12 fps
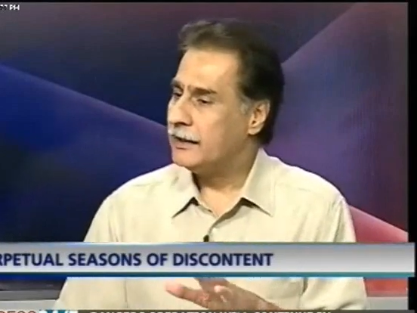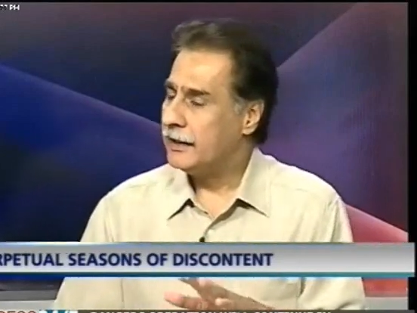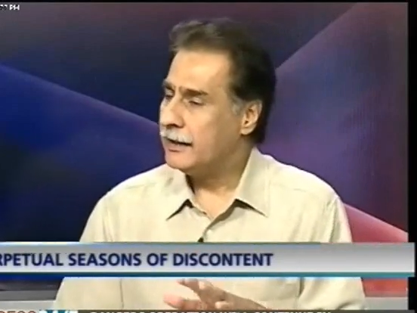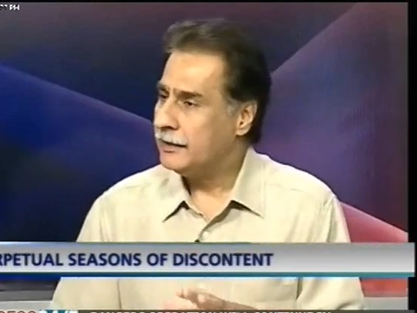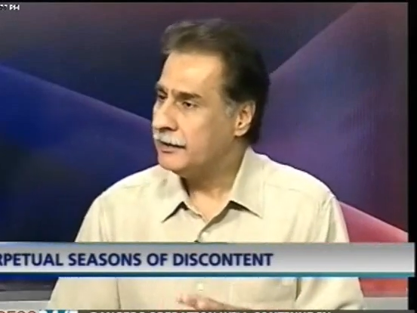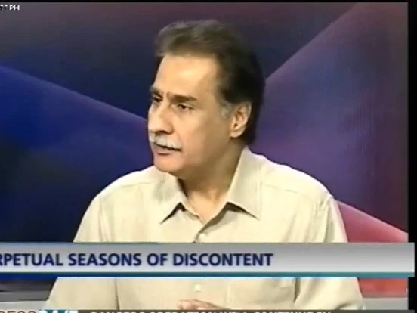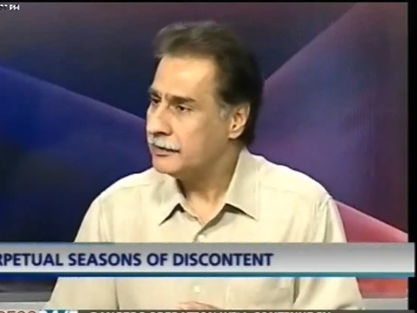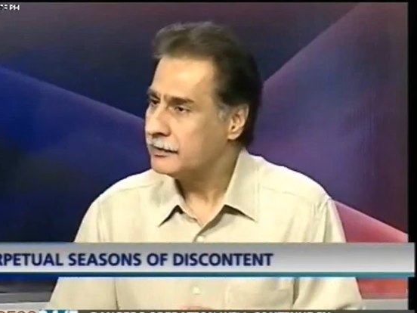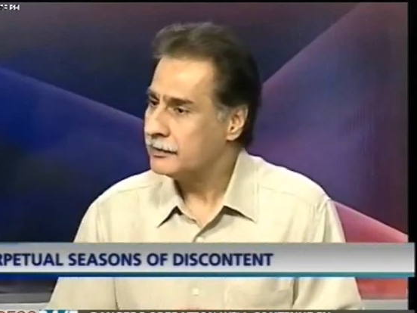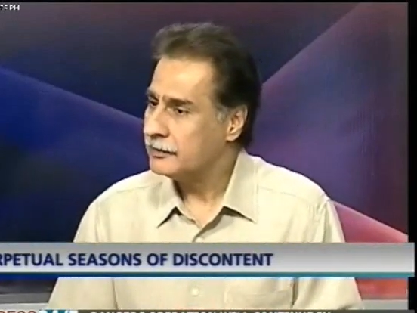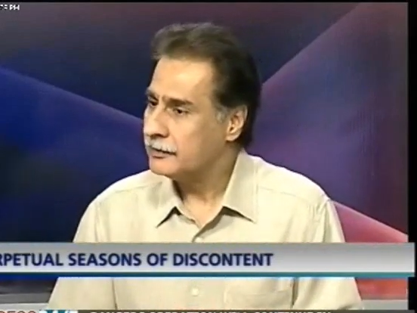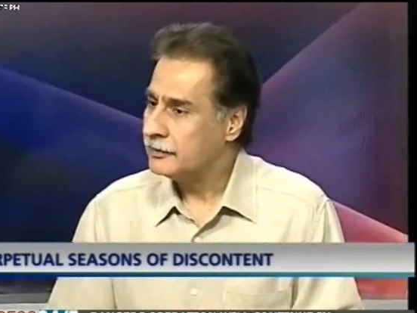And
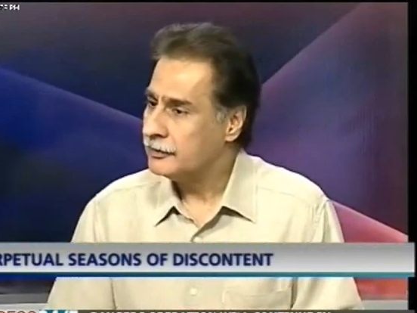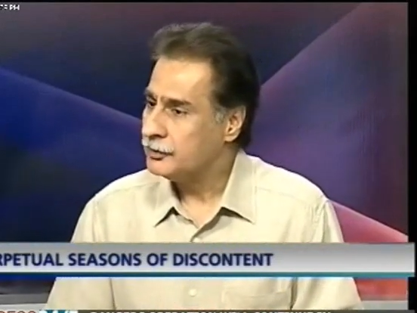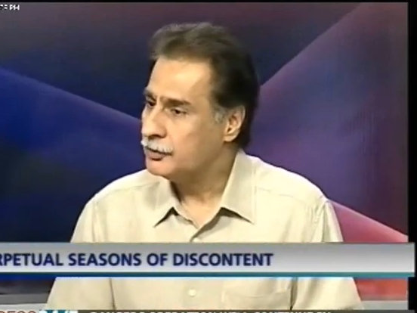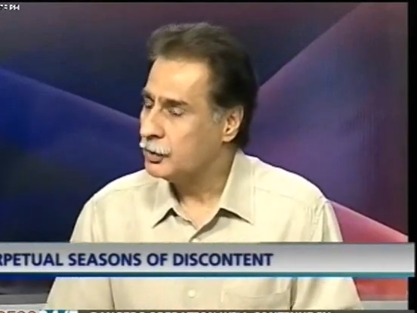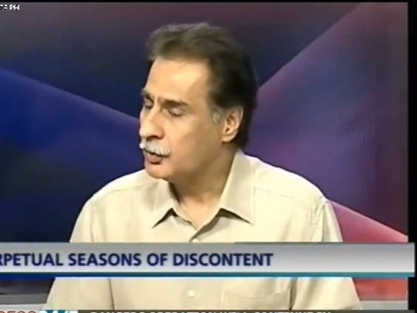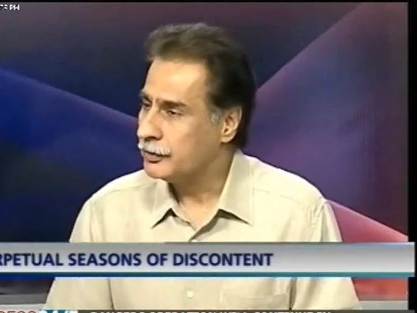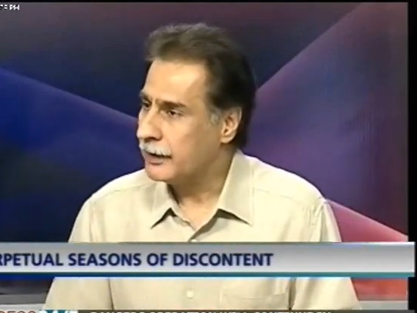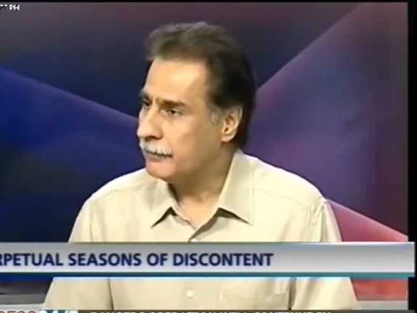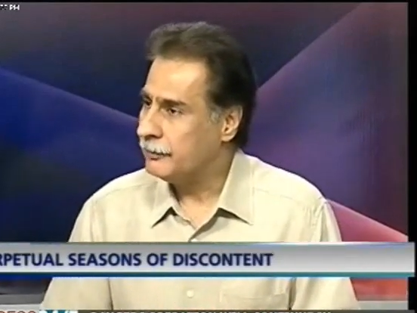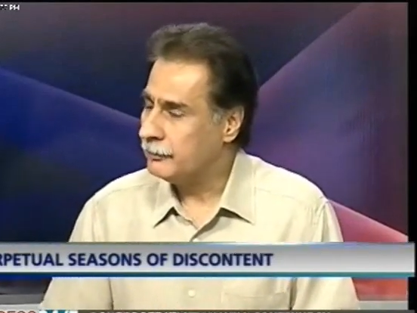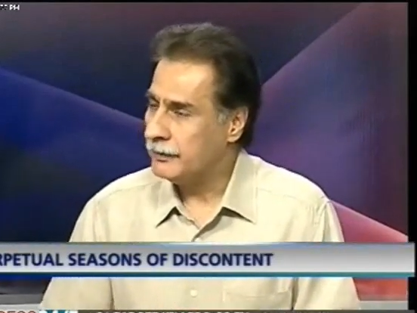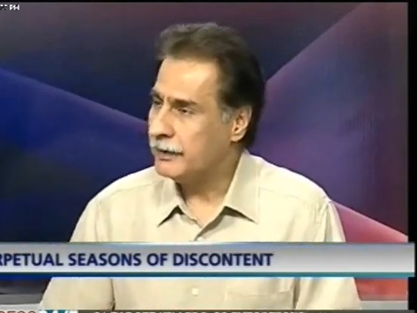you
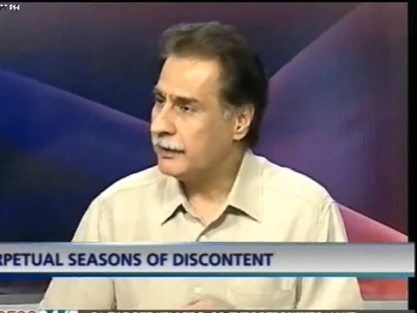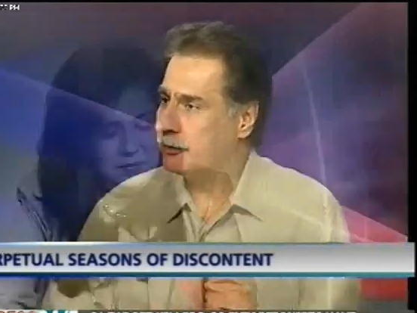tell me where